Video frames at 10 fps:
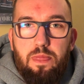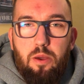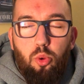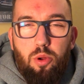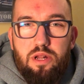
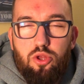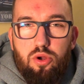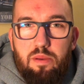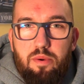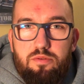We'll
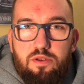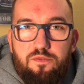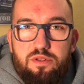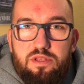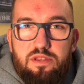talk about
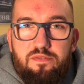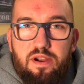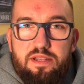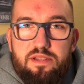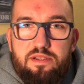different
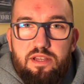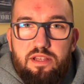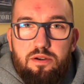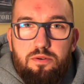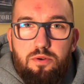devices that
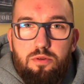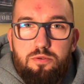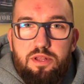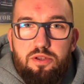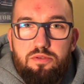are
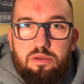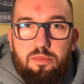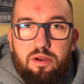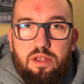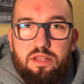already on the
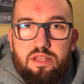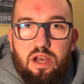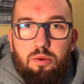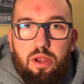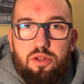market and
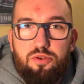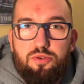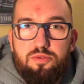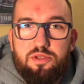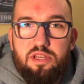how can you
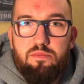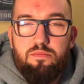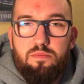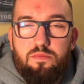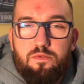use
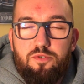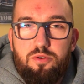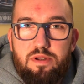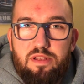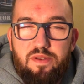them for
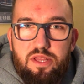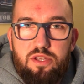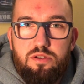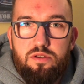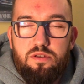your
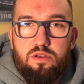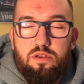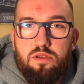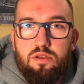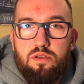advantage.
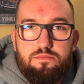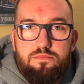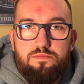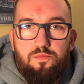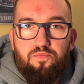
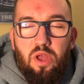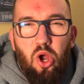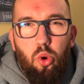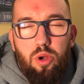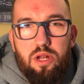
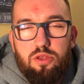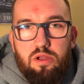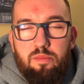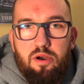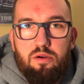We'll
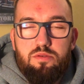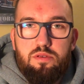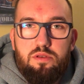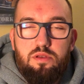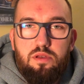talk
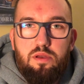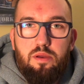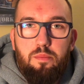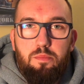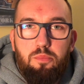about
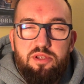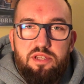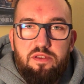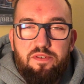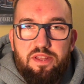
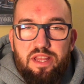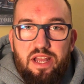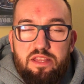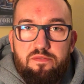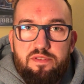positive and
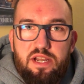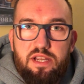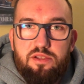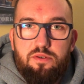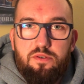negative
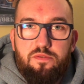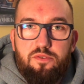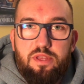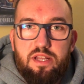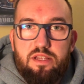sides of
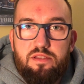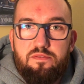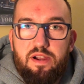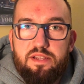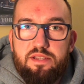connected
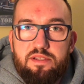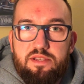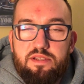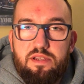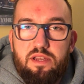
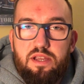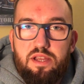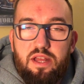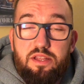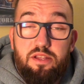devices
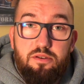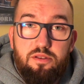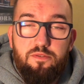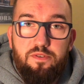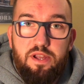and
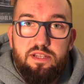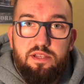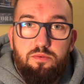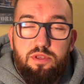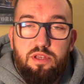Internet of Things.
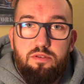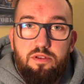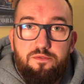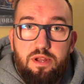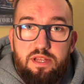What are the
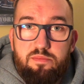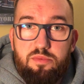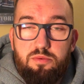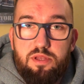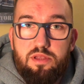threats
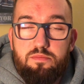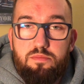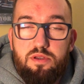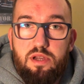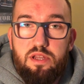
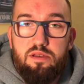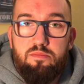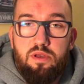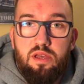behind them?